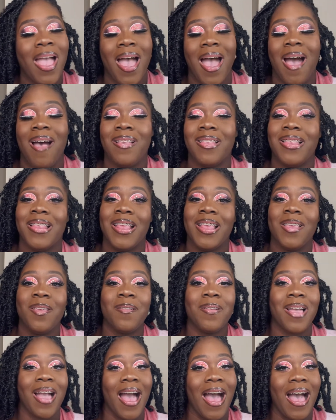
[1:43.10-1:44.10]
I'll see you
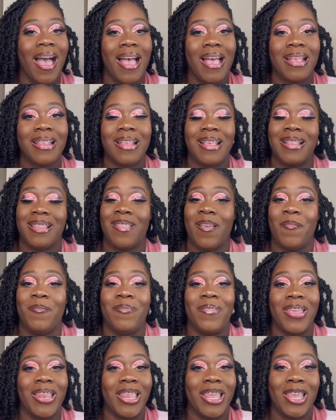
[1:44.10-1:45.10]
guys in the
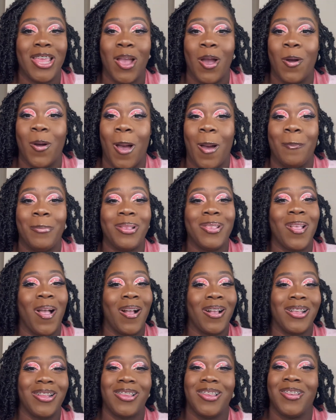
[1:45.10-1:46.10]
video. I'll be
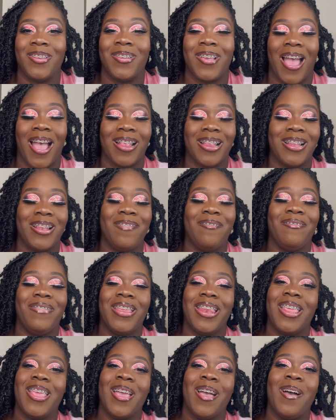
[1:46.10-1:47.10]
talking to you guys in the
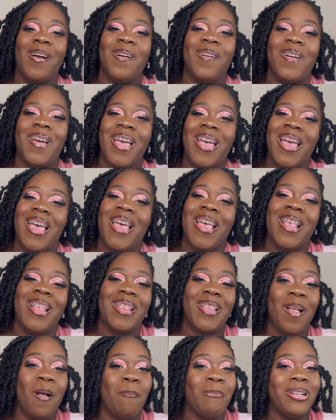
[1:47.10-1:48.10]
video.
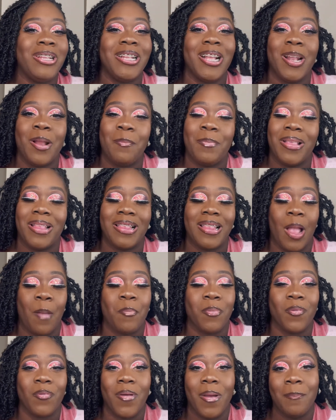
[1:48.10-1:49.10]
So I'm gonna shut up and stop
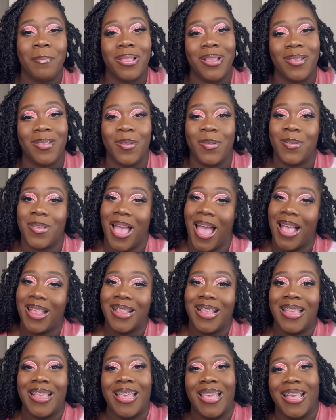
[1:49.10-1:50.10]
rambling so you guys
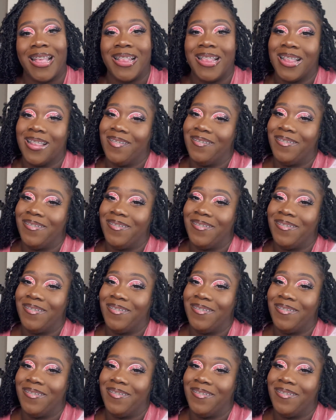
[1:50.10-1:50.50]
can get into the